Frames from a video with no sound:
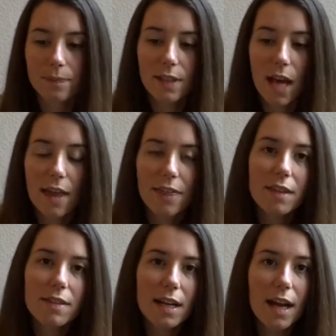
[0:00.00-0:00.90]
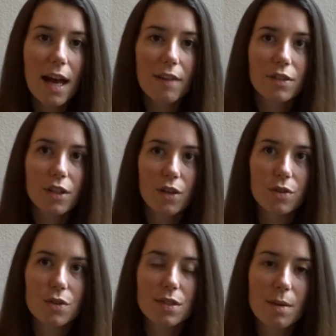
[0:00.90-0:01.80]
yeah, I think that I have to go
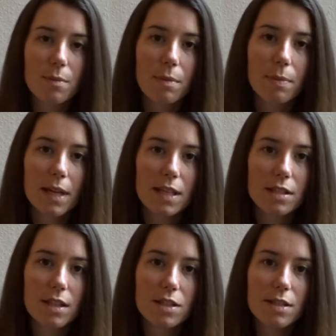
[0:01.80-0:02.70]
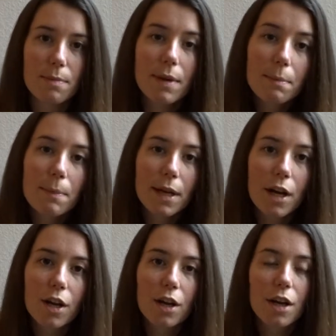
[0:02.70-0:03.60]
to some place that's a bit
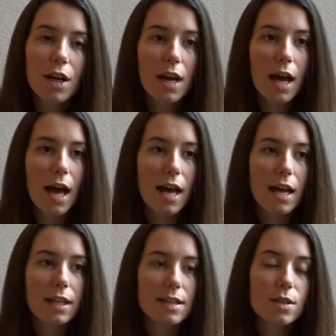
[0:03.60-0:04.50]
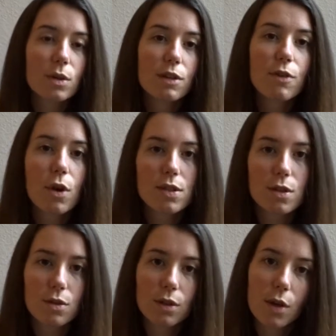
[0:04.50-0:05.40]
bigger, that's only focused
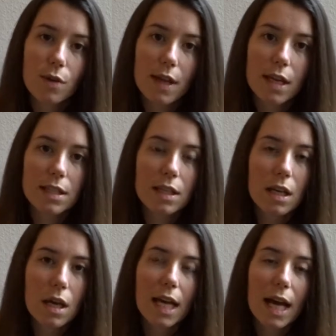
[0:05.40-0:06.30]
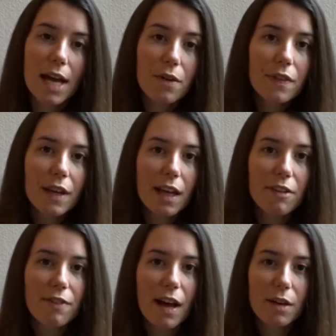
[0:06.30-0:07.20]
on clothing. I don't think I
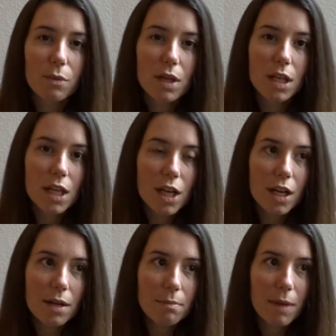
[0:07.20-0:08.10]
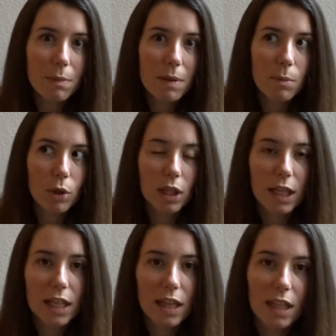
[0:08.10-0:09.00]
can find one here. Maybe in
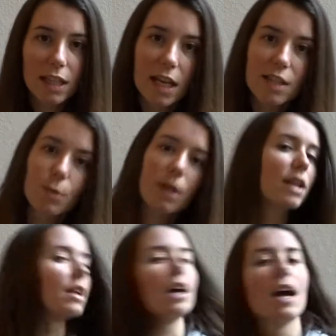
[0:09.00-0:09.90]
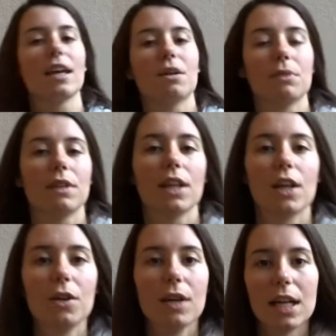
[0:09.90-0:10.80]
Berlin. I think that's where I can really
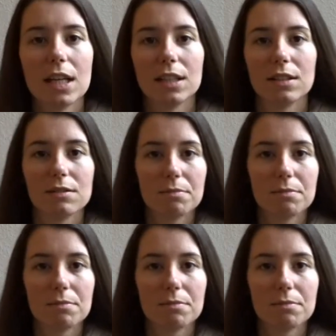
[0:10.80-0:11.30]
go and